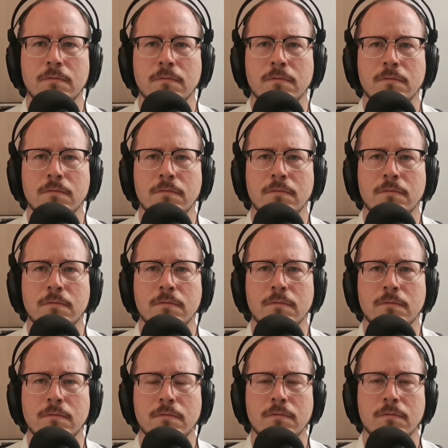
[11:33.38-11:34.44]

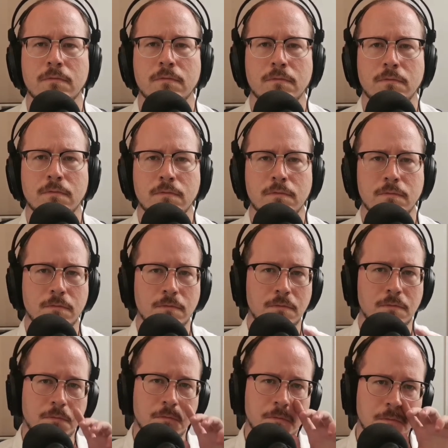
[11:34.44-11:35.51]

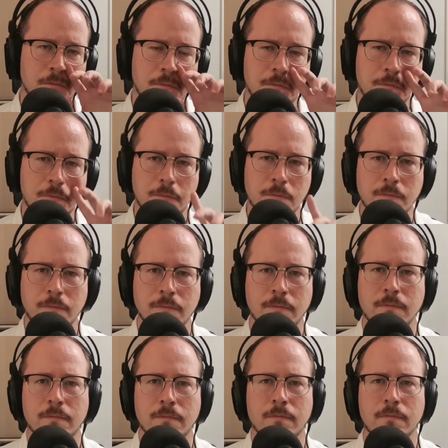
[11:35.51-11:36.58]

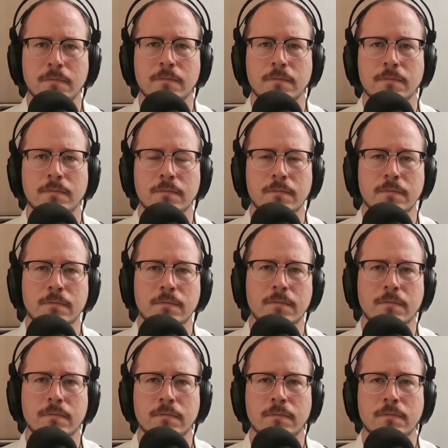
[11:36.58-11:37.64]

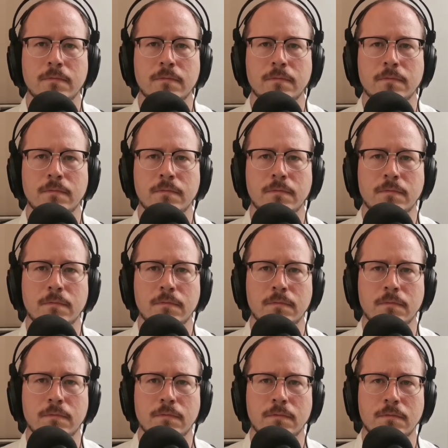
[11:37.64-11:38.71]

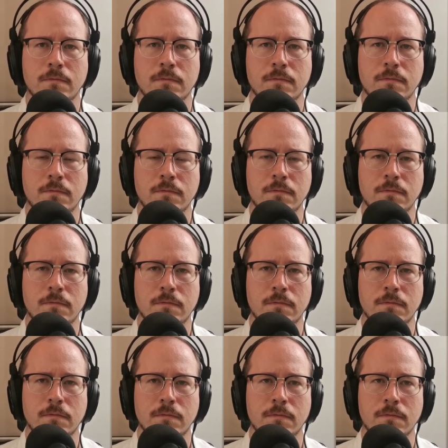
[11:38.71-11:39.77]

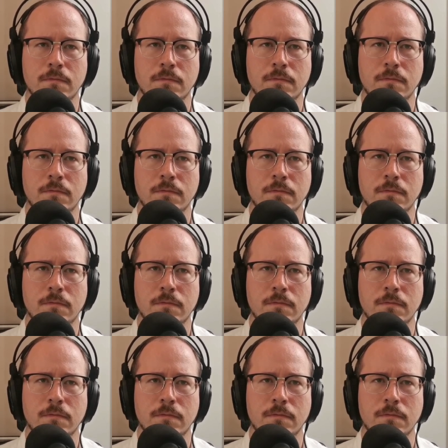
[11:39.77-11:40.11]
No words are spoken by the person on screen.